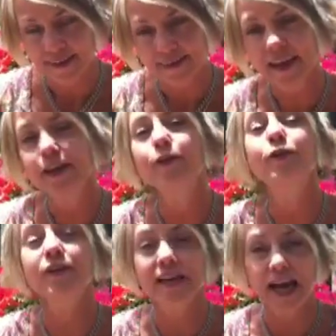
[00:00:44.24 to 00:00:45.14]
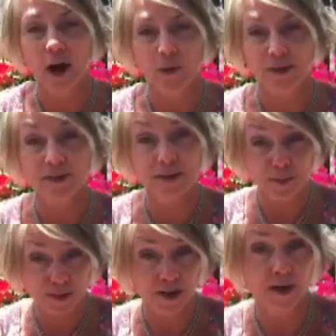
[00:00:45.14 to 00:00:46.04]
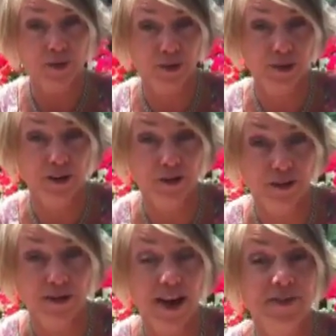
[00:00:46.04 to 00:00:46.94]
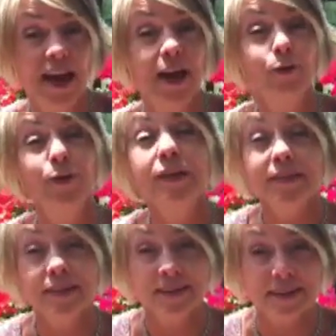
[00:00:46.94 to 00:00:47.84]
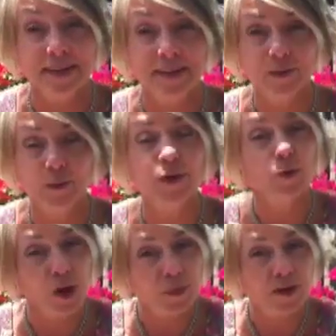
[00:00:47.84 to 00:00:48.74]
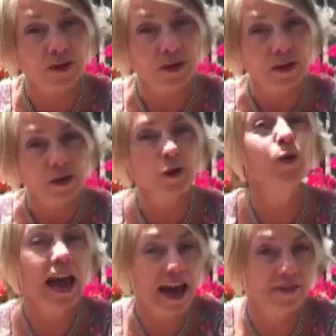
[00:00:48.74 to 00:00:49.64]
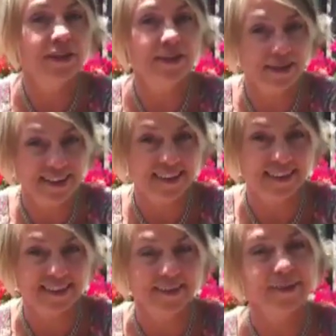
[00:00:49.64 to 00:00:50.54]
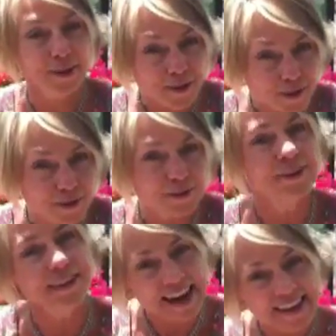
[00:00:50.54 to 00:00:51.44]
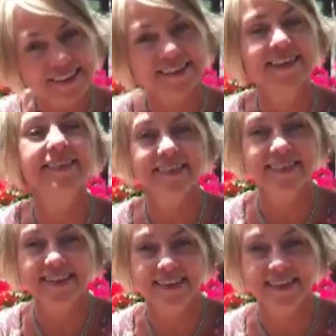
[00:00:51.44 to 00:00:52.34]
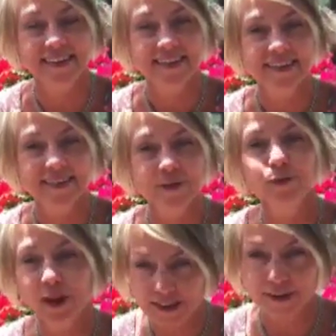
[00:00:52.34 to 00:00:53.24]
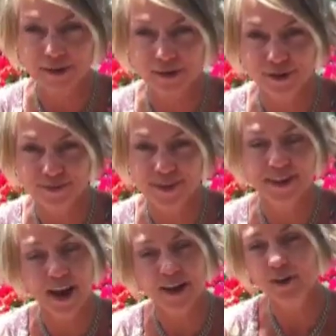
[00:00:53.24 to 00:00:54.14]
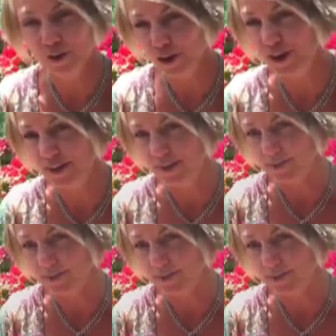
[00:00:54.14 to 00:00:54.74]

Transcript: Take a look now at some of the conversations I've had recently with women who have indeed learned to taste and see, to relish that God is good.